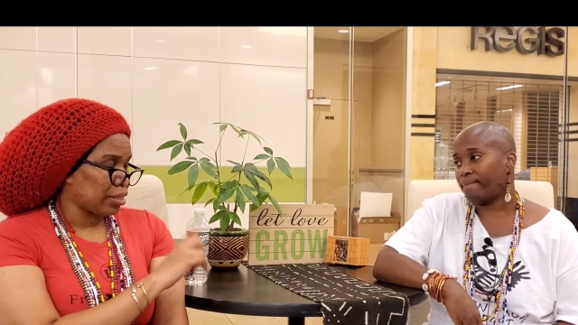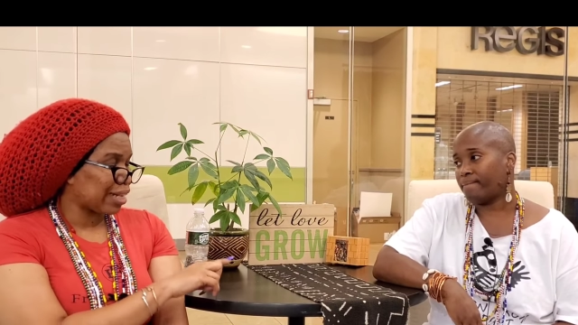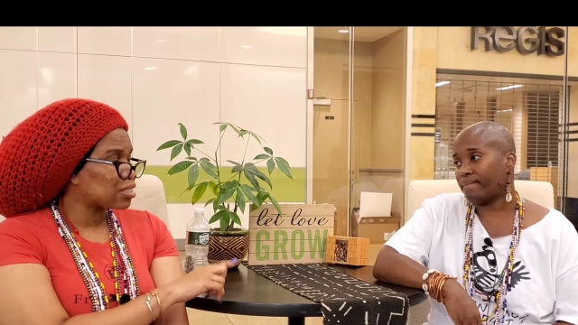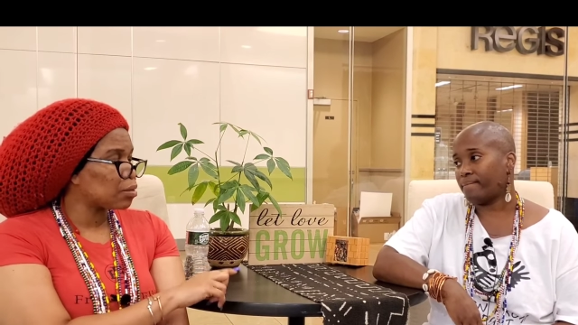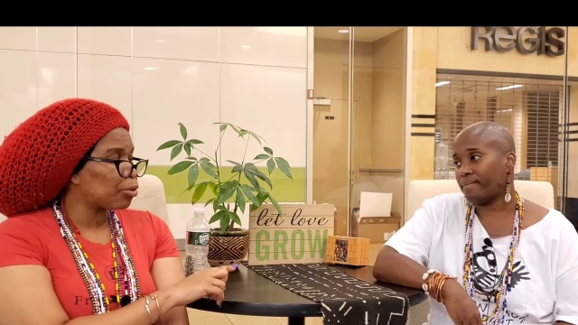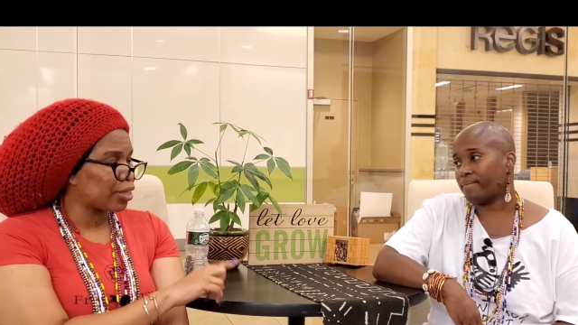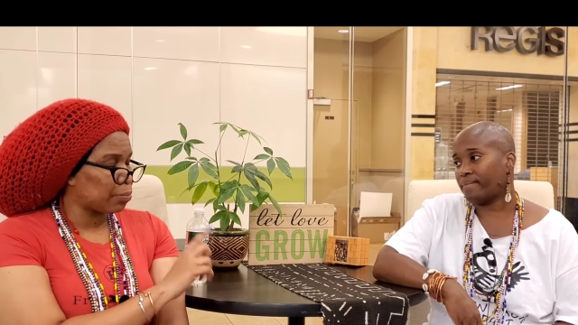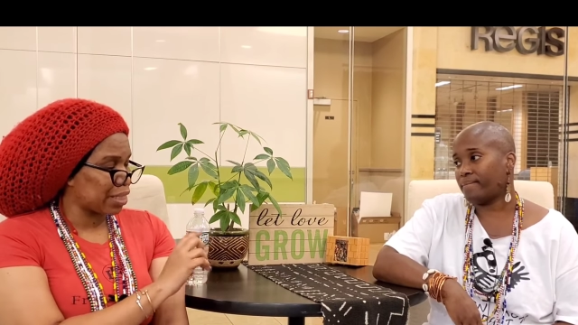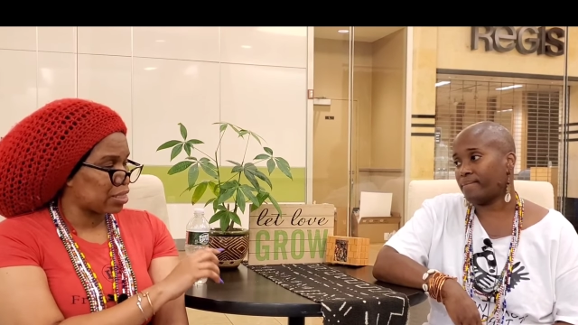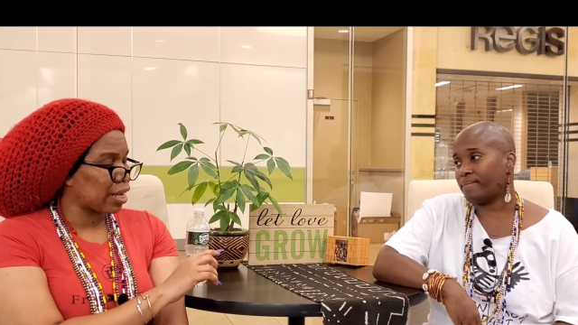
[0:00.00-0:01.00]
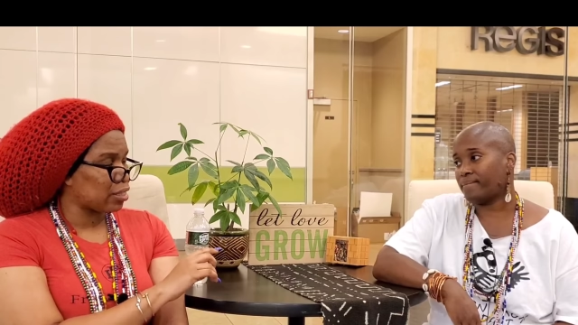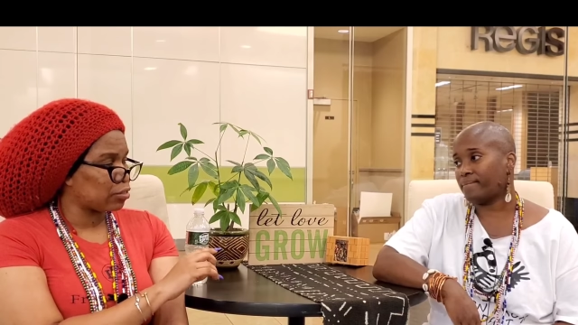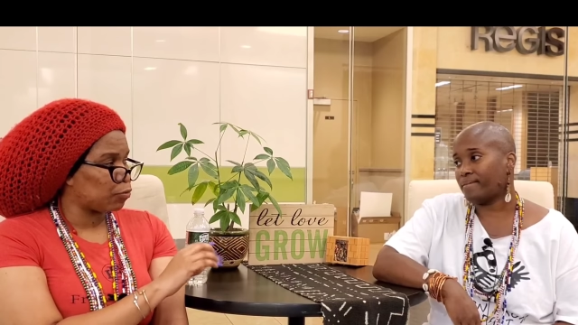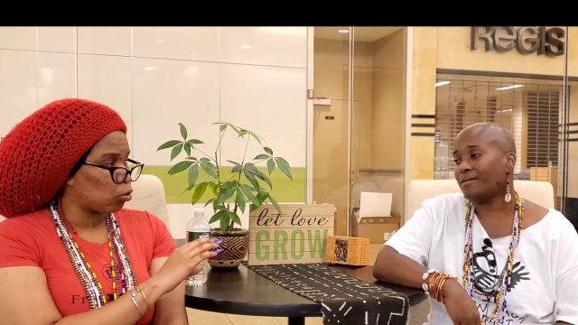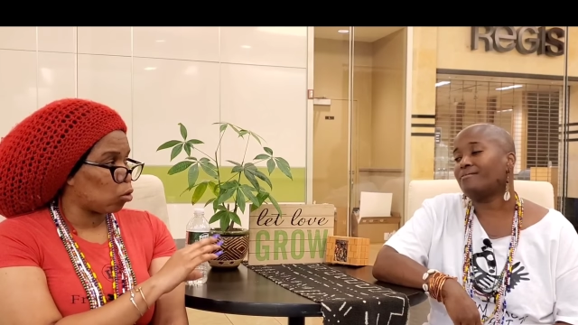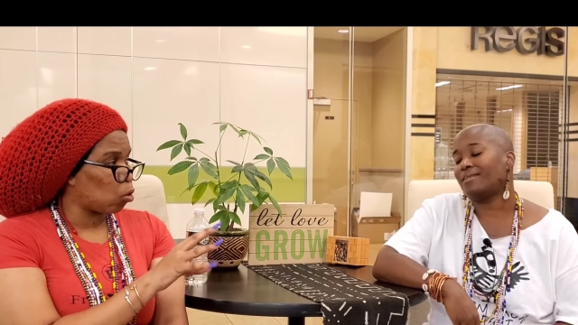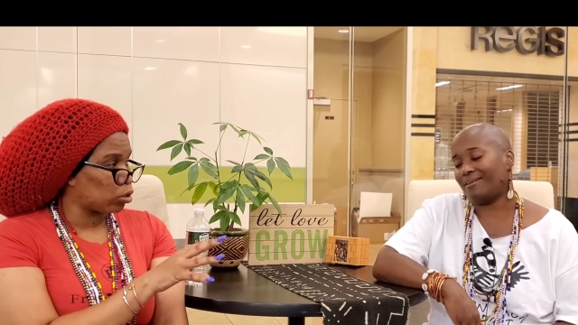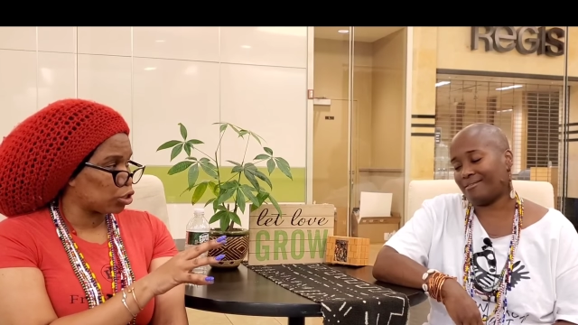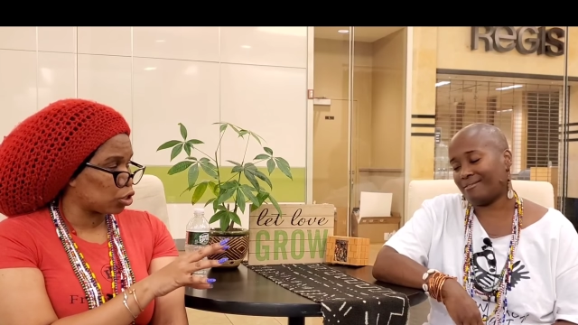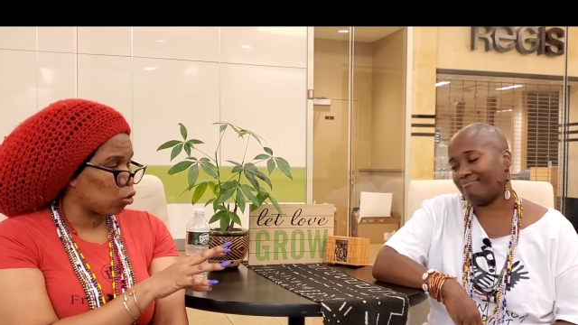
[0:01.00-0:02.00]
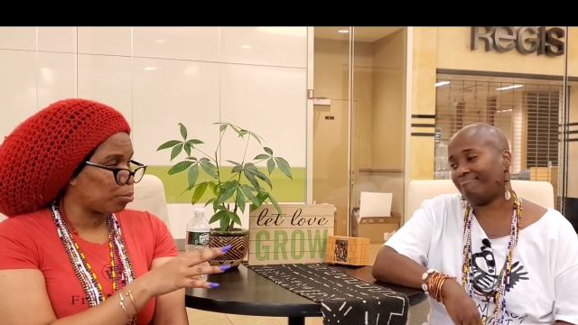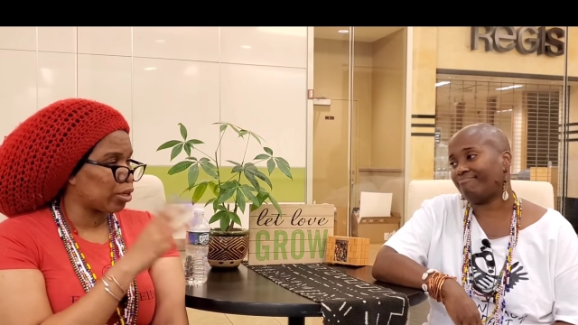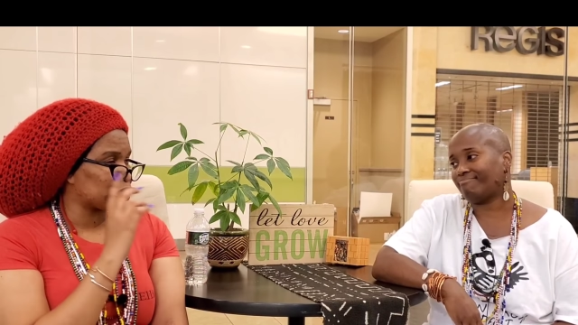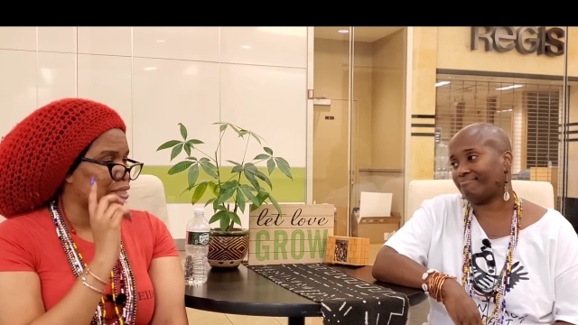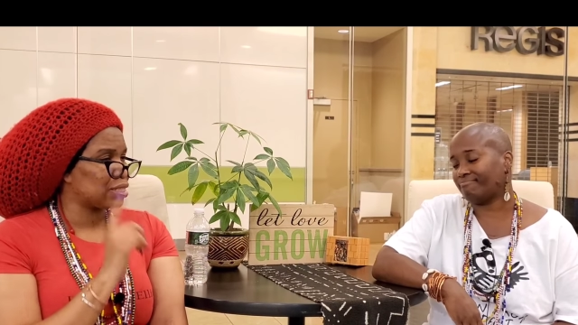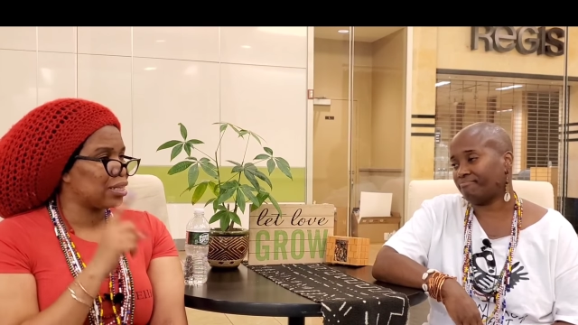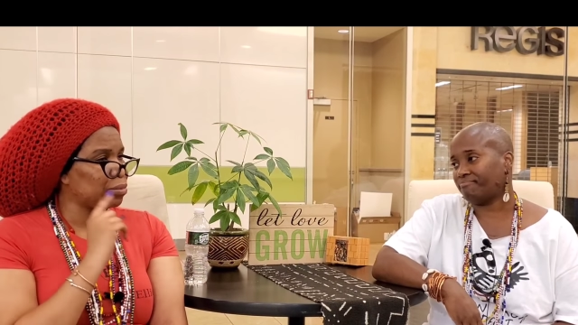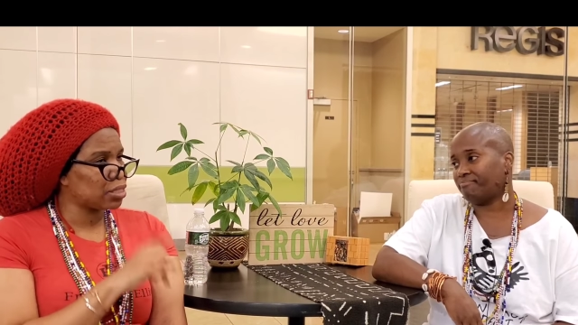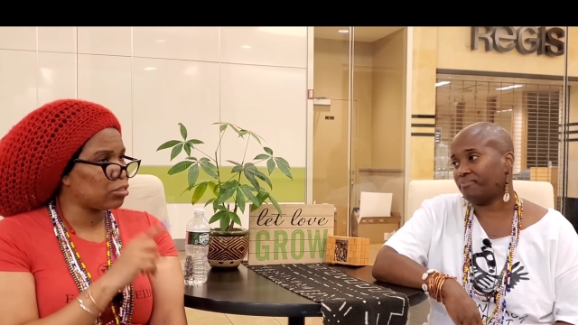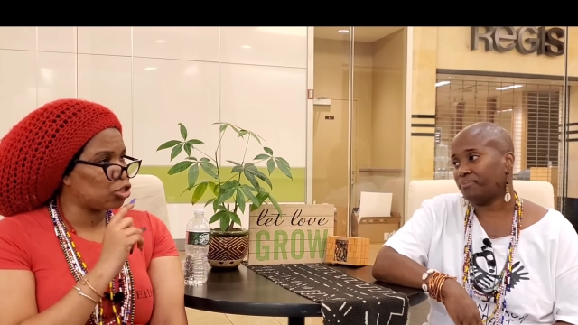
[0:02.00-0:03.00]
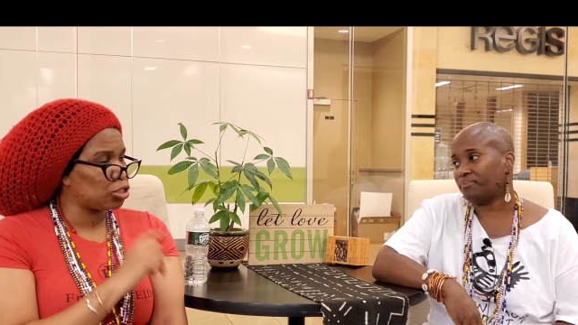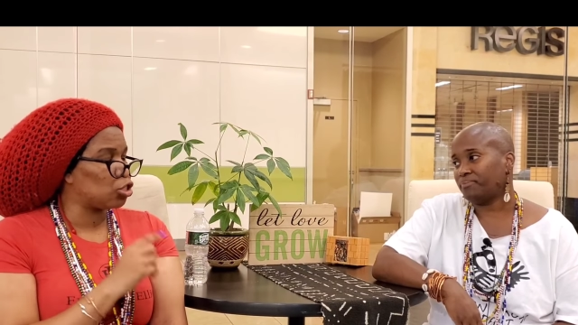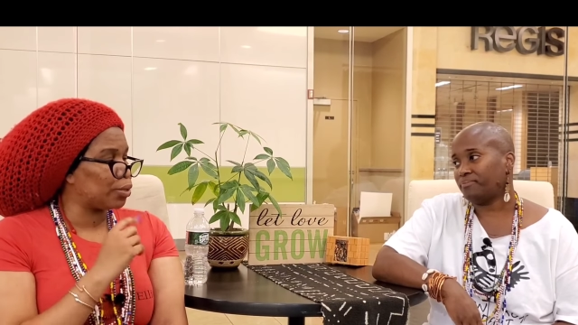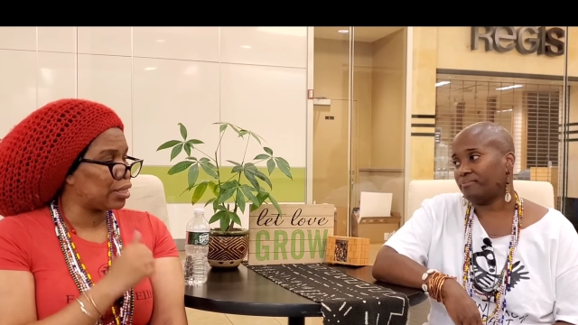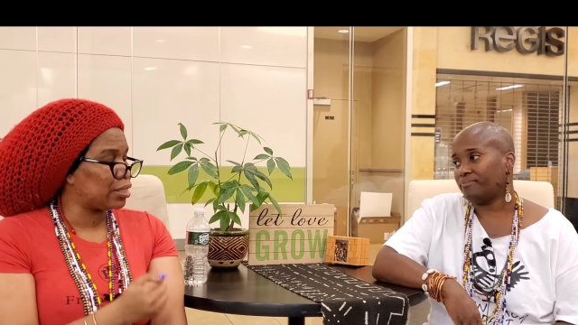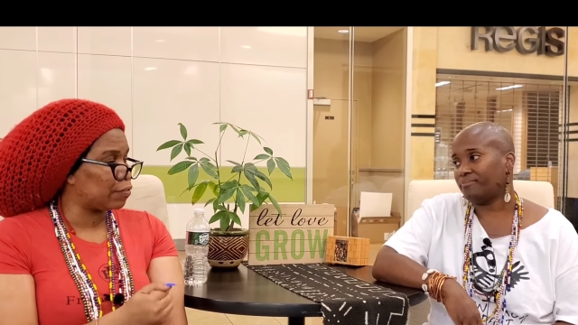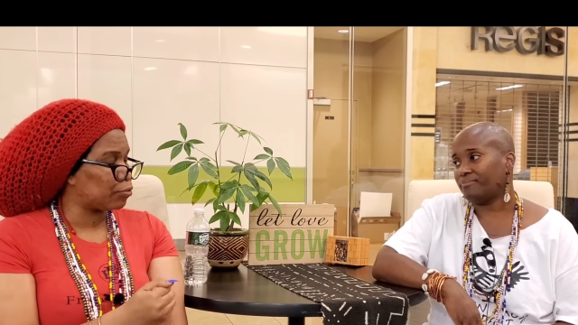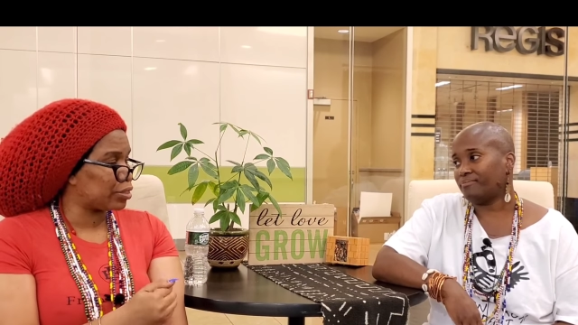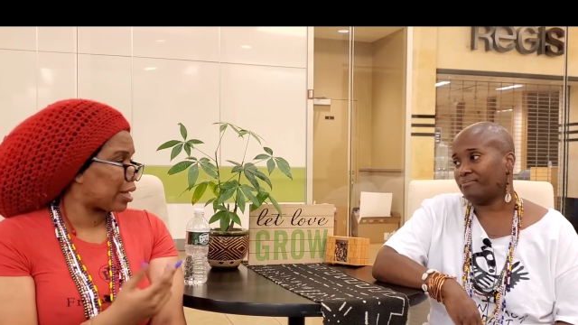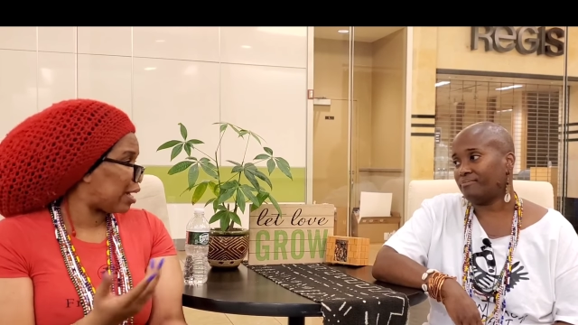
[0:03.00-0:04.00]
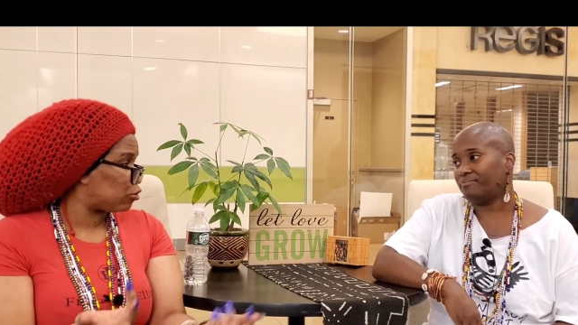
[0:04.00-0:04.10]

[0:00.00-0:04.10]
Speaker 1: That's the part I'm excited for yeah. also because I said, let me see if she's doing it. Different different.